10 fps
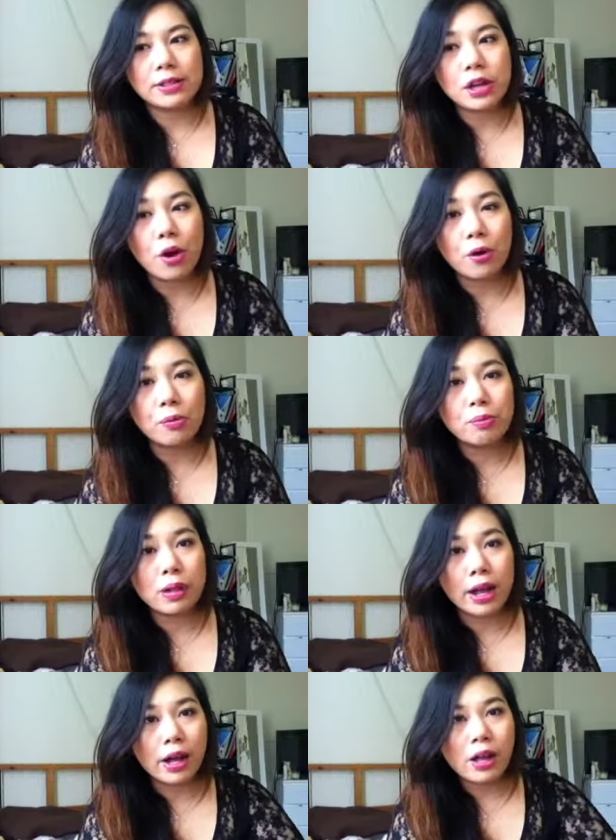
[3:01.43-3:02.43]
was home
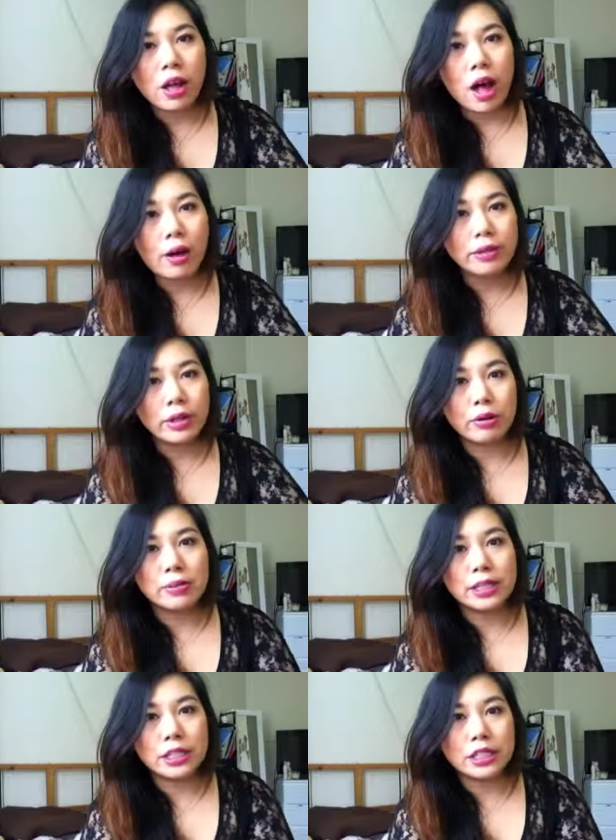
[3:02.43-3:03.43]
like I was
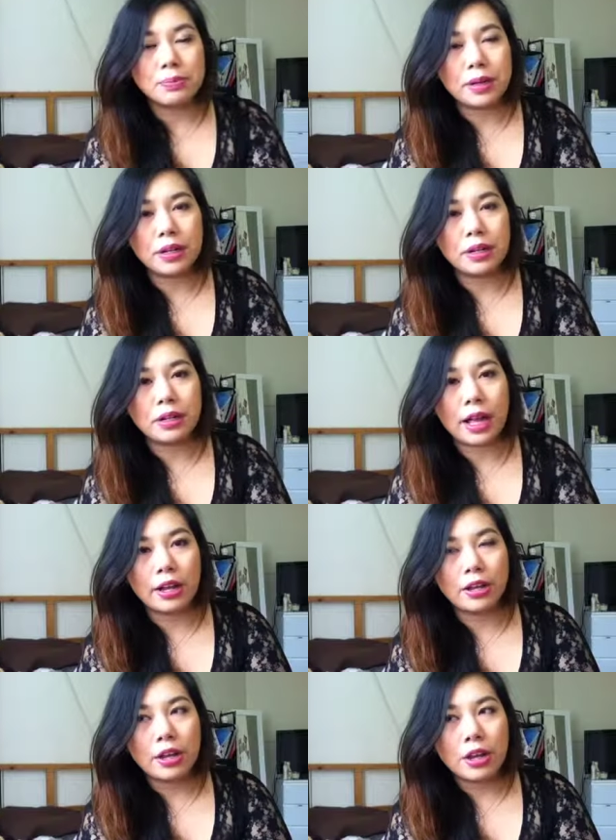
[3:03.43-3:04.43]
homesick just being
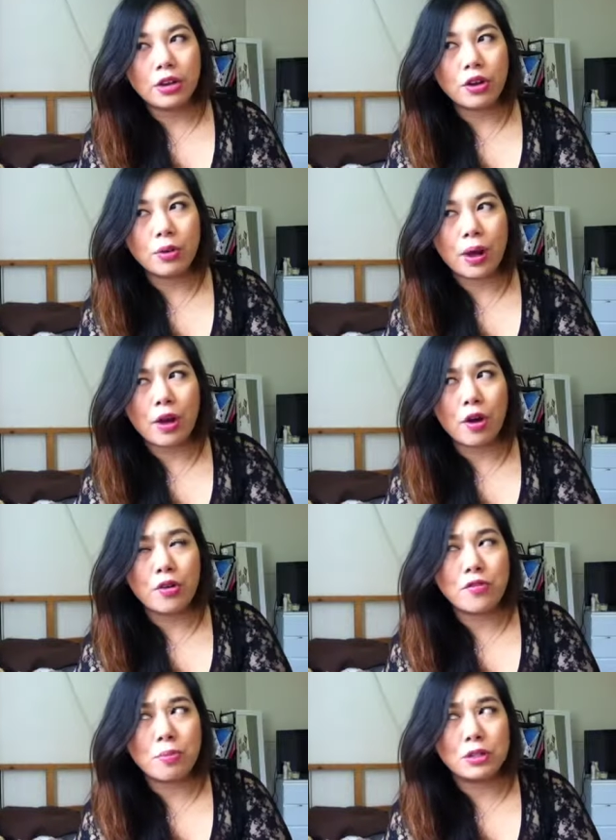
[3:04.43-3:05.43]
like not away
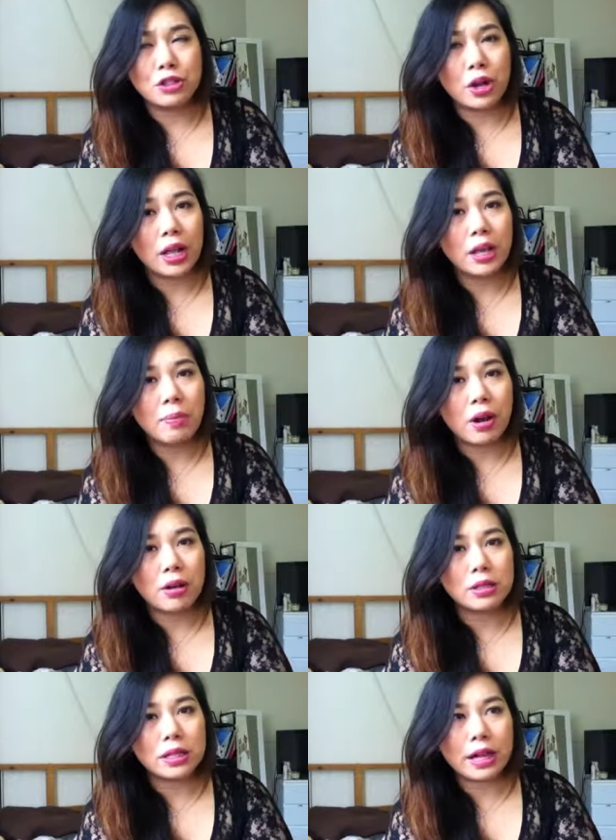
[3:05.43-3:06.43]
home from Australia but
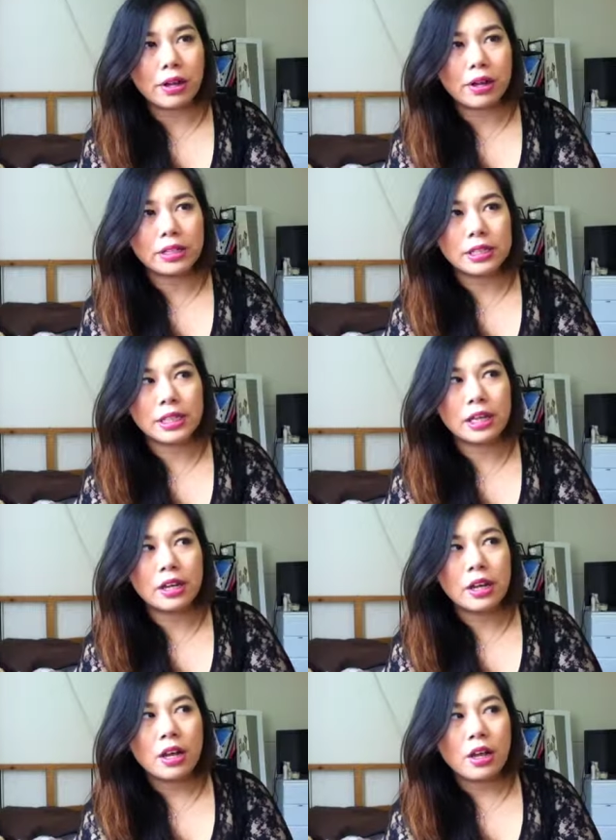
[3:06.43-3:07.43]
I was like
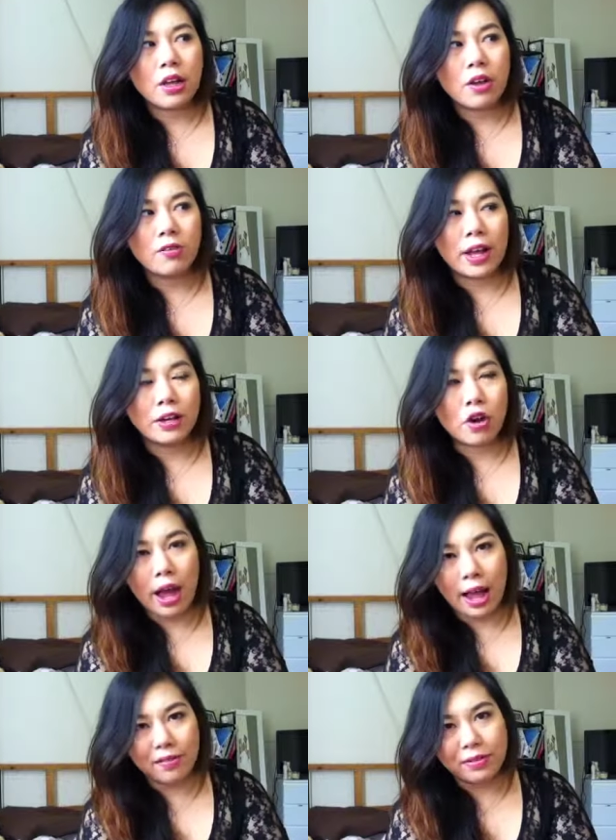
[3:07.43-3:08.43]
sick of like
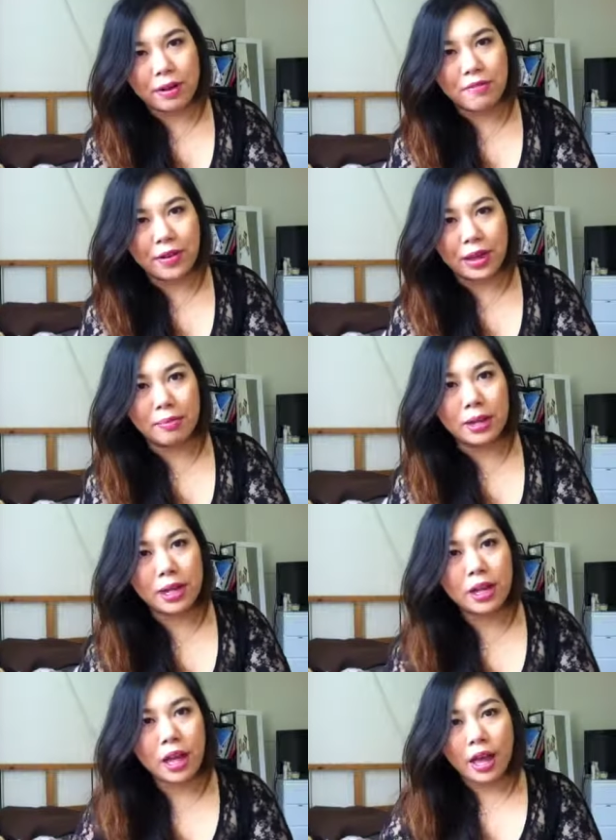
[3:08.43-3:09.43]
not having my
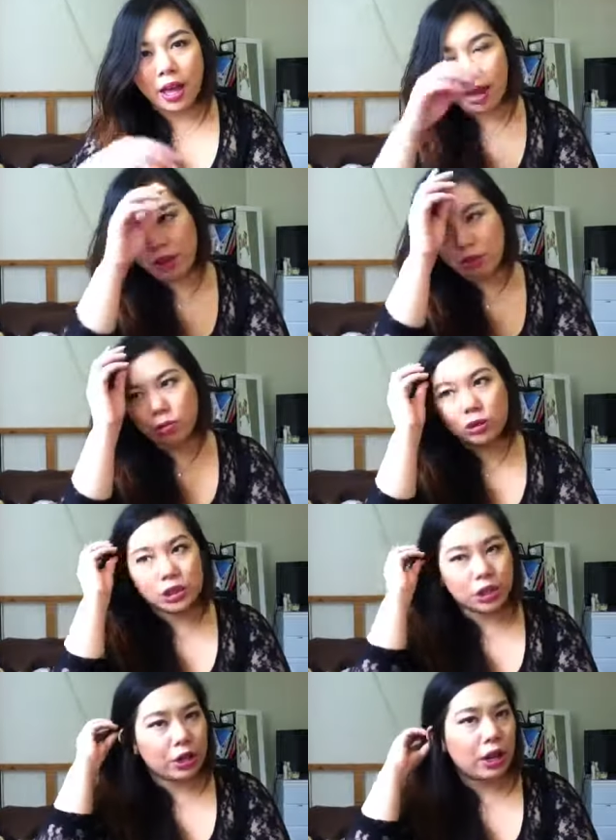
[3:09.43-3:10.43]
family and
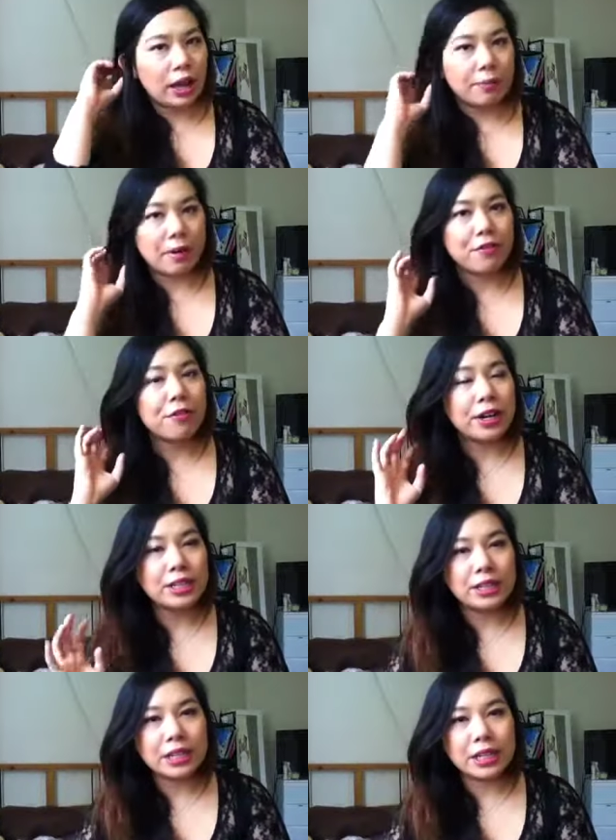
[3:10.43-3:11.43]
also like my
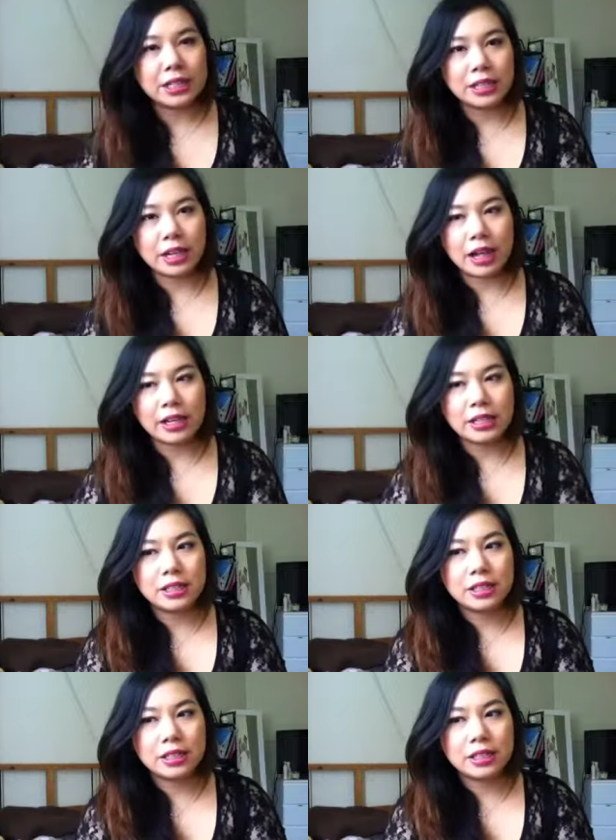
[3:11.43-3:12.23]
friends in like